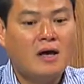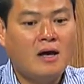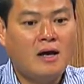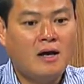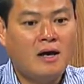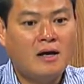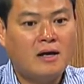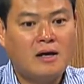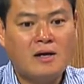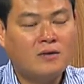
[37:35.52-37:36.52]

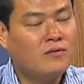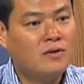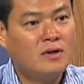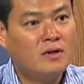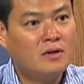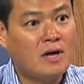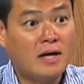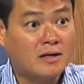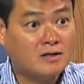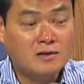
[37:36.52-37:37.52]
I don't think I
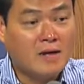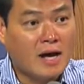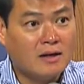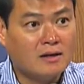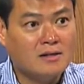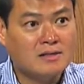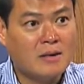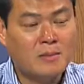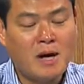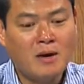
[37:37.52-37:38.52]
can do that because
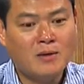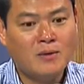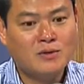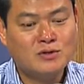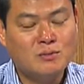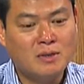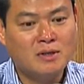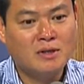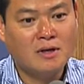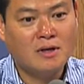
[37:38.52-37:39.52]
I'm not going to
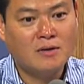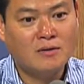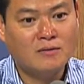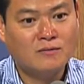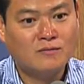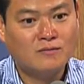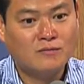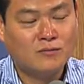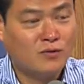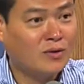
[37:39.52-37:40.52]
be there
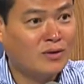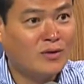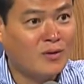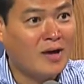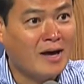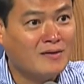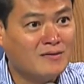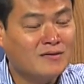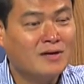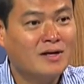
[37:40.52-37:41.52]
for their whole
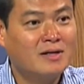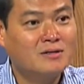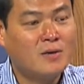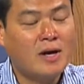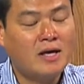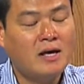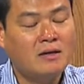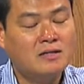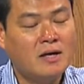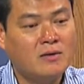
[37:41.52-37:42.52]
life, and so I
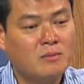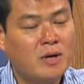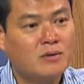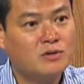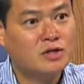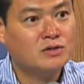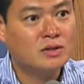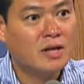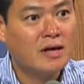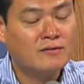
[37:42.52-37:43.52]
can't tell them how to change
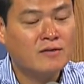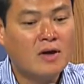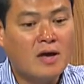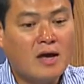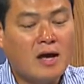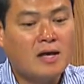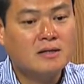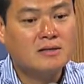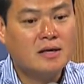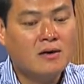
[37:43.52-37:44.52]
their life. I
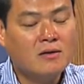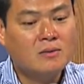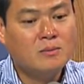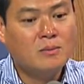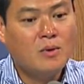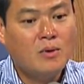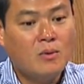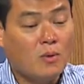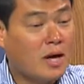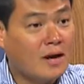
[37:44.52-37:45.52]
can tell them
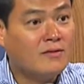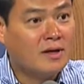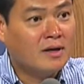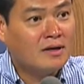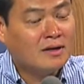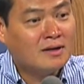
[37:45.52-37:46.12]
what I think,